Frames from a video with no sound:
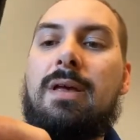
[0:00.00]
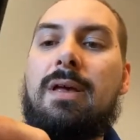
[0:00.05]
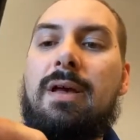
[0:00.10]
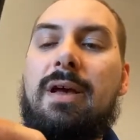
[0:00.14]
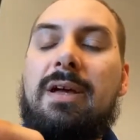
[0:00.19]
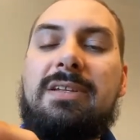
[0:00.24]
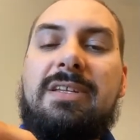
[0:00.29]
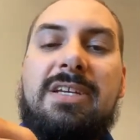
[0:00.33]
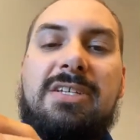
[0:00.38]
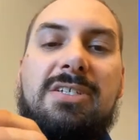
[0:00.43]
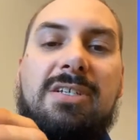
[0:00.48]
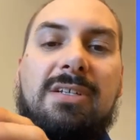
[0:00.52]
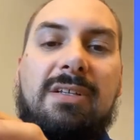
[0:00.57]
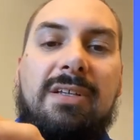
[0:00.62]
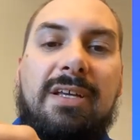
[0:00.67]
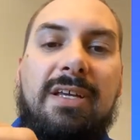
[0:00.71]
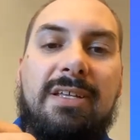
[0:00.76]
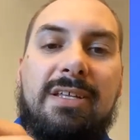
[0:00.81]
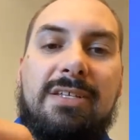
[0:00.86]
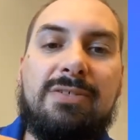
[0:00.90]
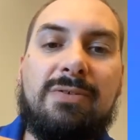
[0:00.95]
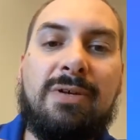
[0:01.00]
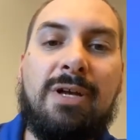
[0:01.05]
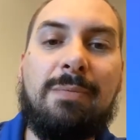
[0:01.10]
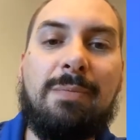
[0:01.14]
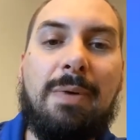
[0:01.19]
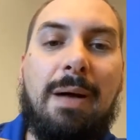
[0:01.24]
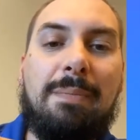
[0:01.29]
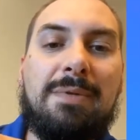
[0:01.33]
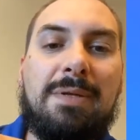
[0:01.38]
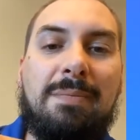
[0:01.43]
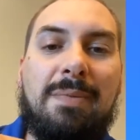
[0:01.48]
Additionally, this will help
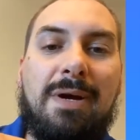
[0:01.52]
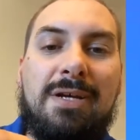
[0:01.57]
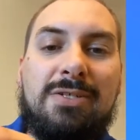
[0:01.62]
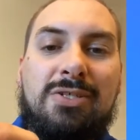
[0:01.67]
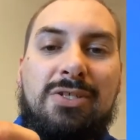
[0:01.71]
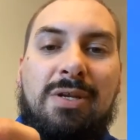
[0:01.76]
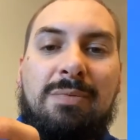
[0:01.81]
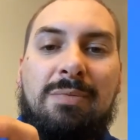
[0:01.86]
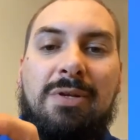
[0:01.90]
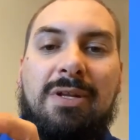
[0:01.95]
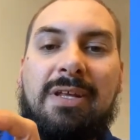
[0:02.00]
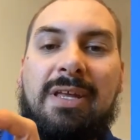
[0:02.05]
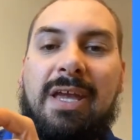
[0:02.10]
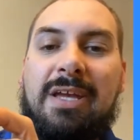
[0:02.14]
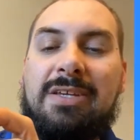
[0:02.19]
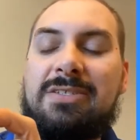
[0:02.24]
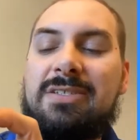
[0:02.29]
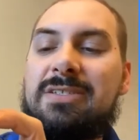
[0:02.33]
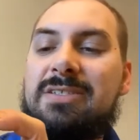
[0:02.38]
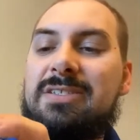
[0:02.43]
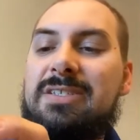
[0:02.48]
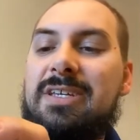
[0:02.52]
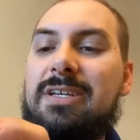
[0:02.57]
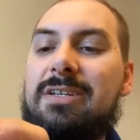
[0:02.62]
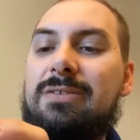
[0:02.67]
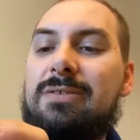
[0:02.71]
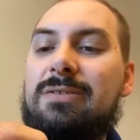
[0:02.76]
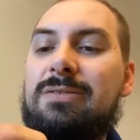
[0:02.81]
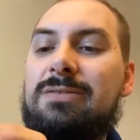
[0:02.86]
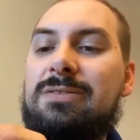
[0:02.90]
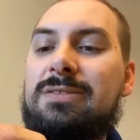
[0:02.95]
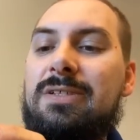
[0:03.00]
optimize your communication
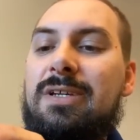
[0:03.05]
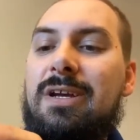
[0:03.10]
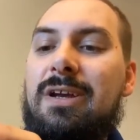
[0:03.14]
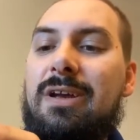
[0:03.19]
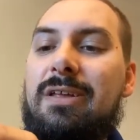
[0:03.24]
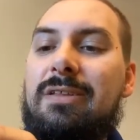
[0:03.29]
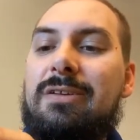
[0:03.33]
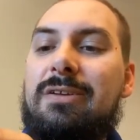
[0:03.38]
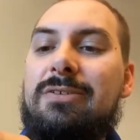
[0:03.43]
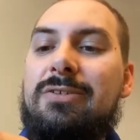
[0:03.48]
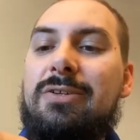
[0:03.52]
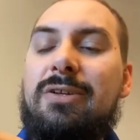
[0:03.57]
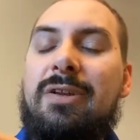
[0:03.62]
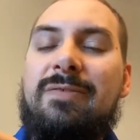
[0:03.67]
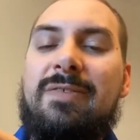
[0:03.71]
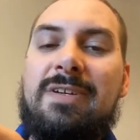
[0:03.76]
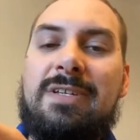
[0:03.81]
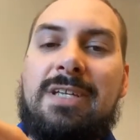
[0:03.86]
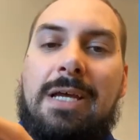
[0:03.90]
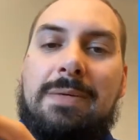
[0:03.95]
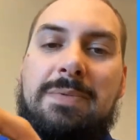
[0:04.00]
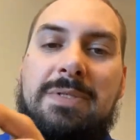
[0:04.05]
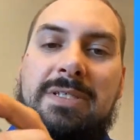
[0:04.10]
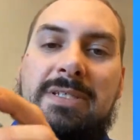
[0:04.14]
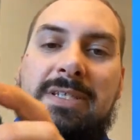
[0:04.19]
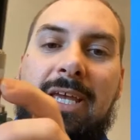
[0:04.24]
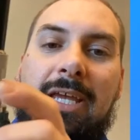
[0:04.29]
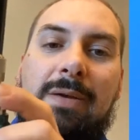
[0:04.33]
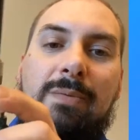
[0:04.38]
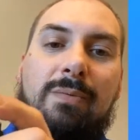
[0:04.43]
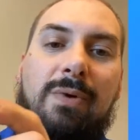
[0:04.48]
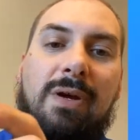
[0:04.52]
signal. There are two different types of
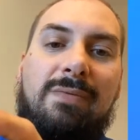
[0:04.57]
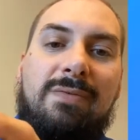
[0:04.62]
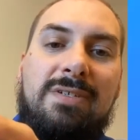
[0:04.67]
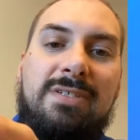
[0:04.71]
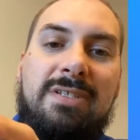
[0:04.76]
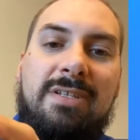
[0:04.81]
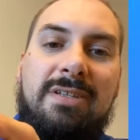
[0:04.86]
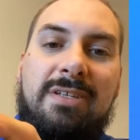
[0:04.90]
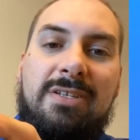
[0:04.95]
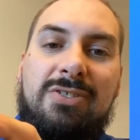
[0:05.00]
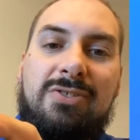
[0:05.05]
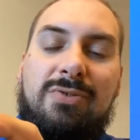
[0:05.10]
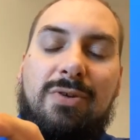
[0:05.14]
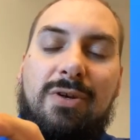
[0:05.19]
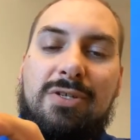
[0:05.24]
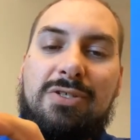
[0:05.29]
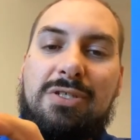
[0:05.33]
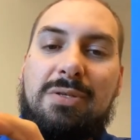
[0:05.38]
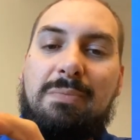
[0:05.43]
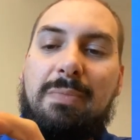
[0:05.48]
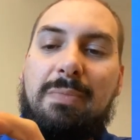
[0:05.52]
tape referenced in the instruction